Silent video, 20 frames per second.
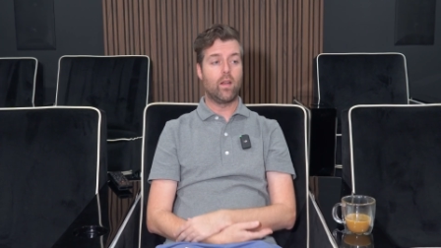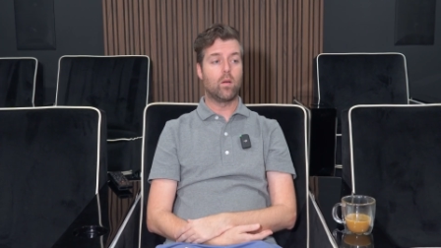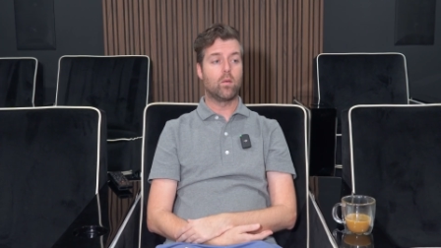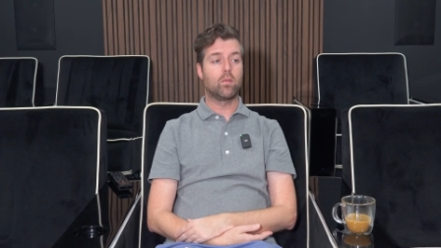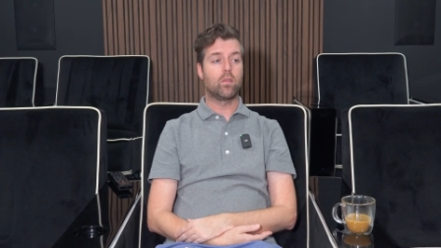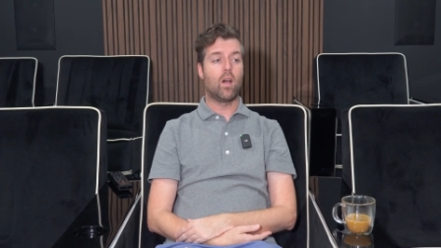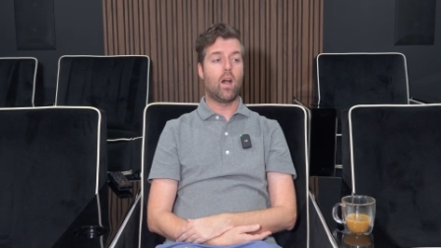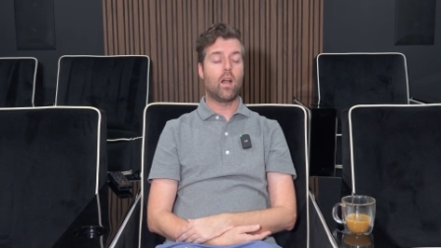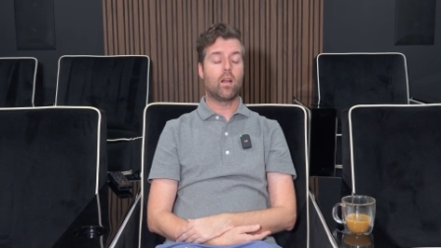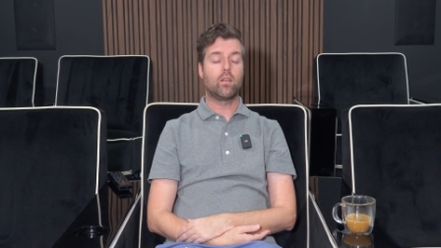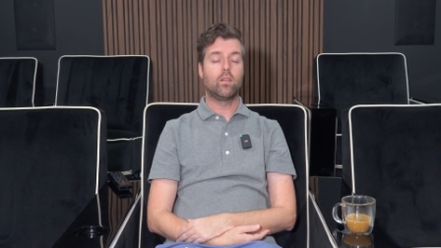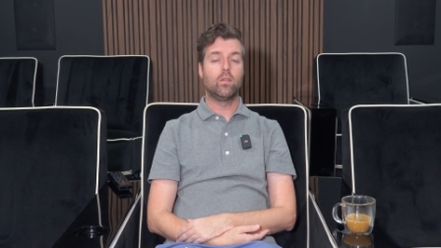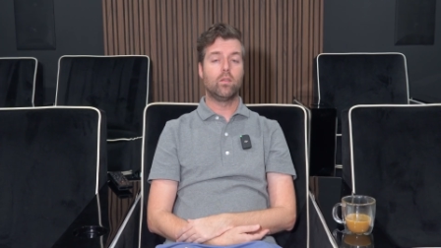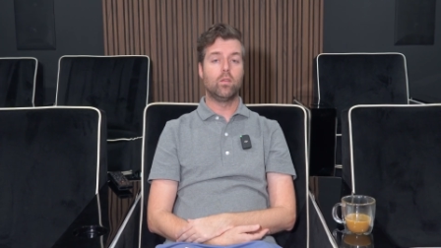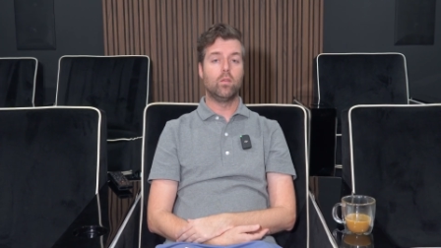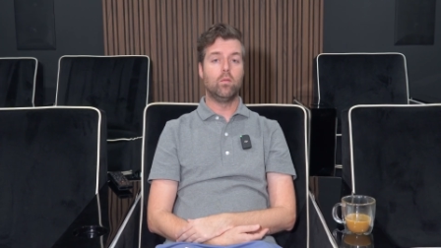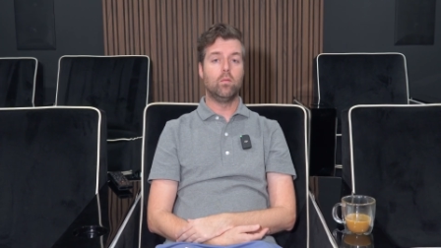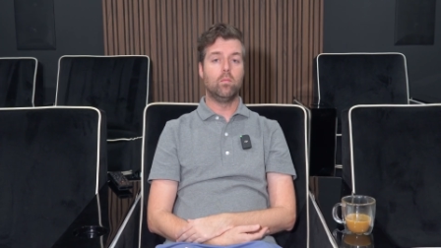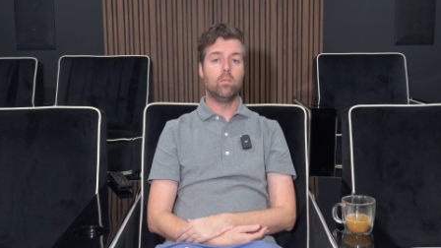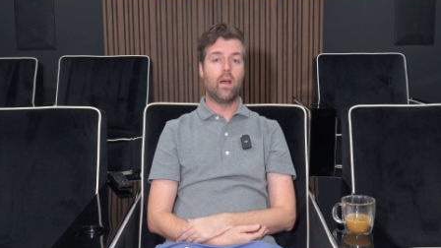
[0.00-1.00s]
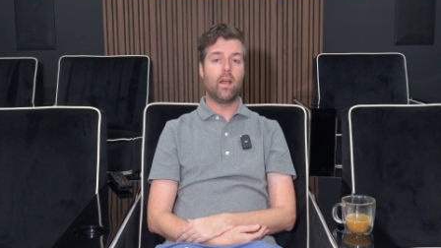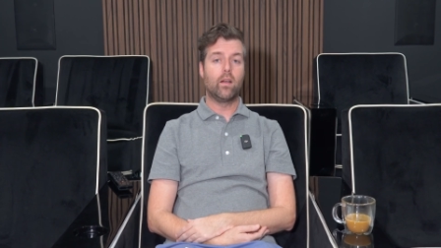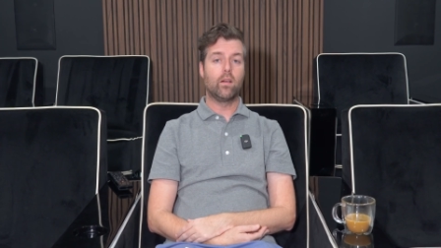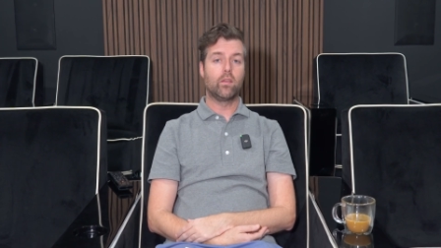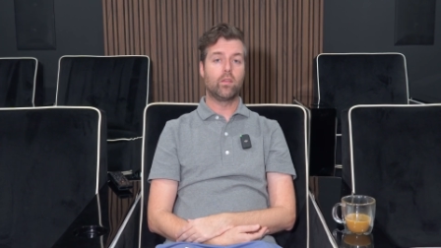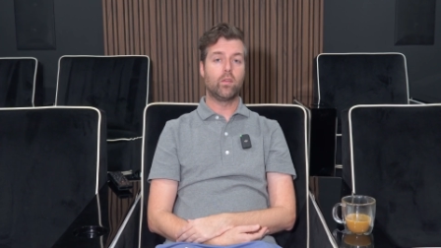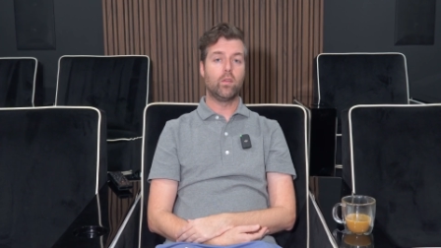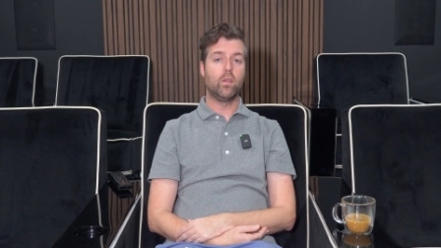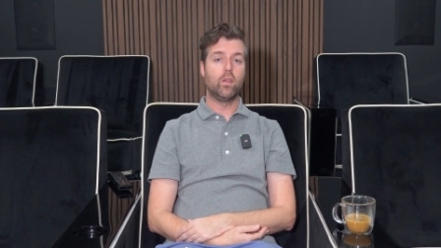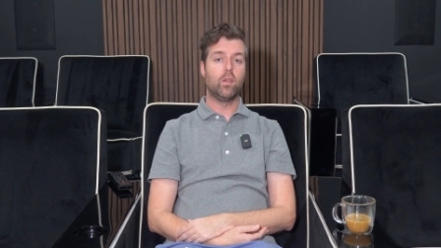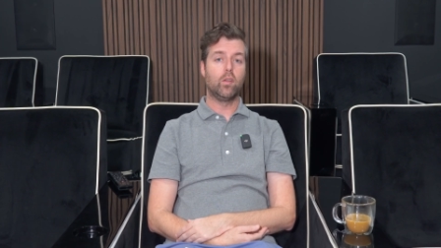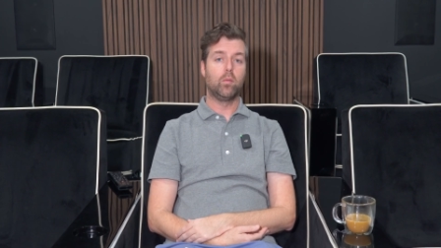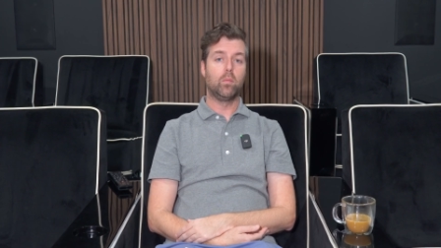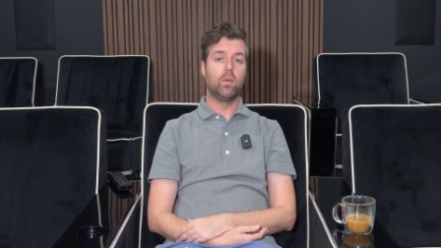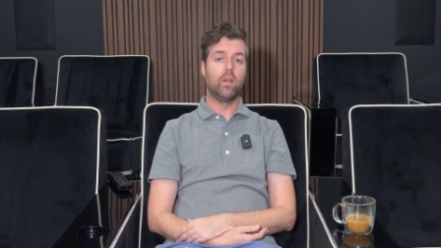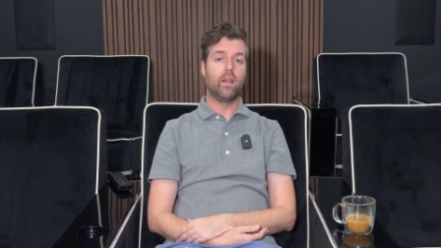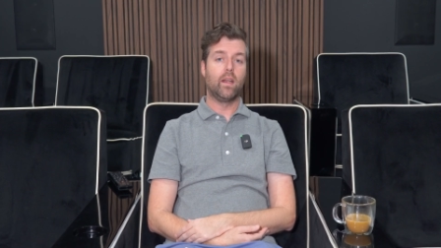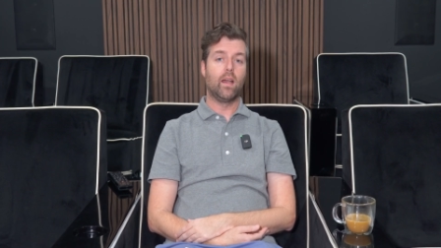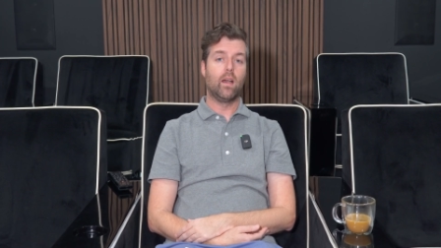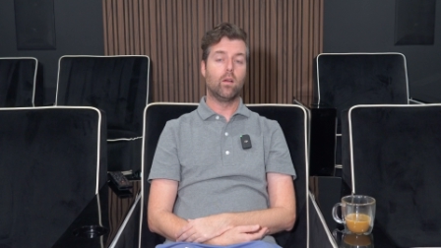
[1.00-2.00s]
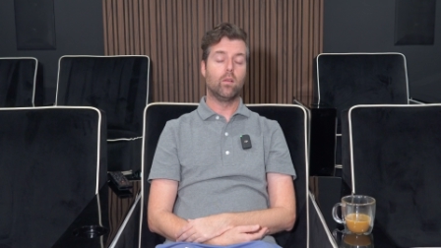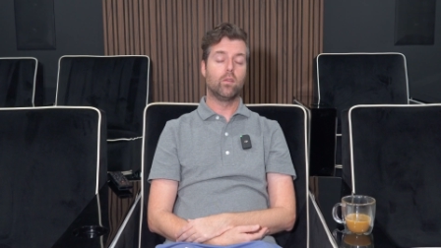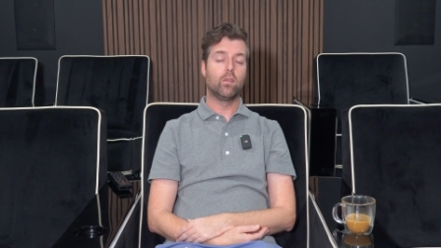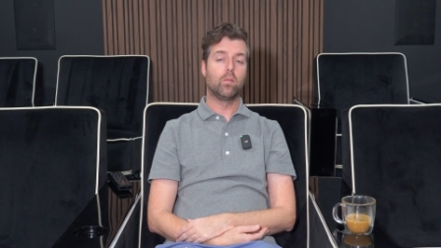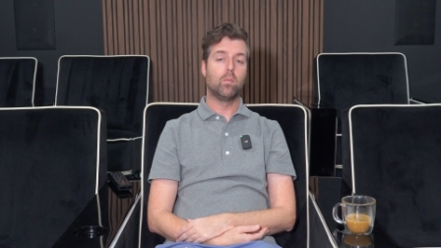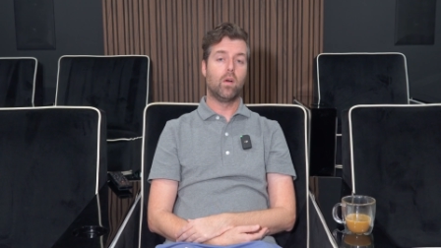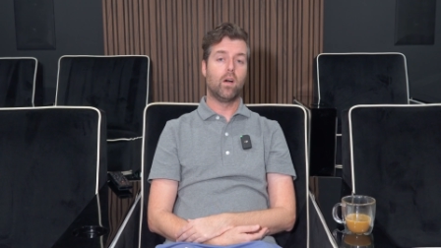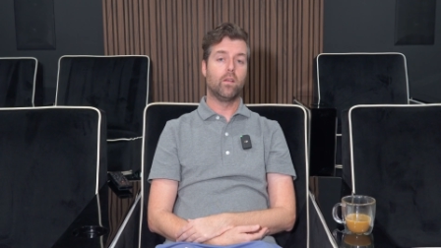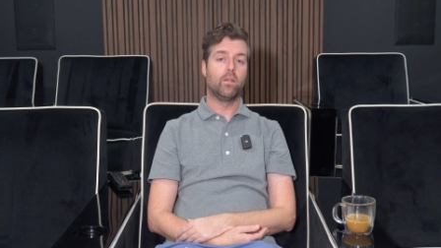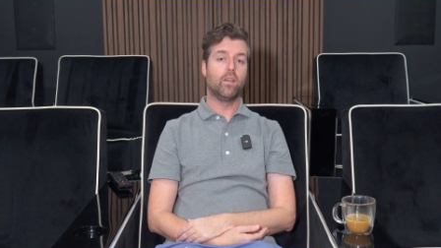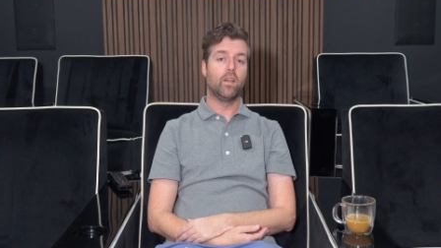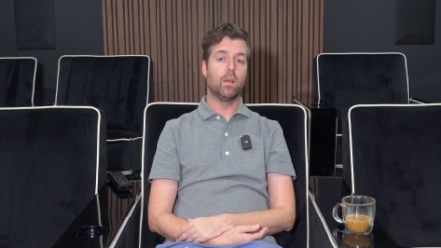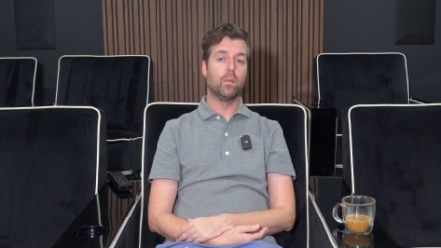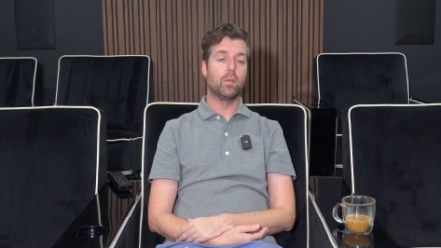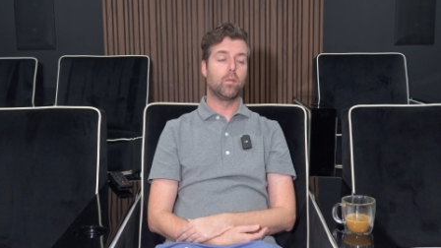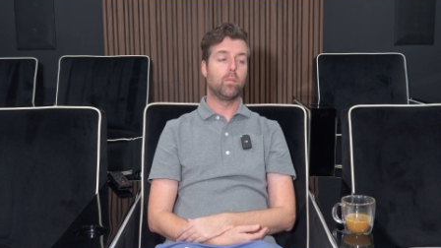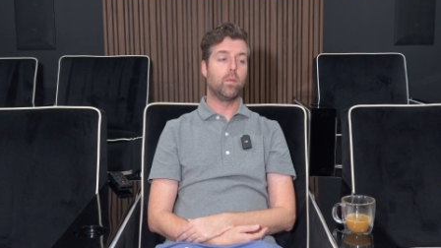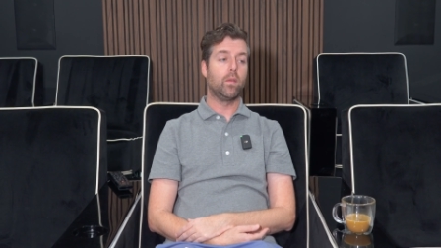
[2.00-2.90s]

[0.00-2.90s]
I don't talk to minor studios putting out small films,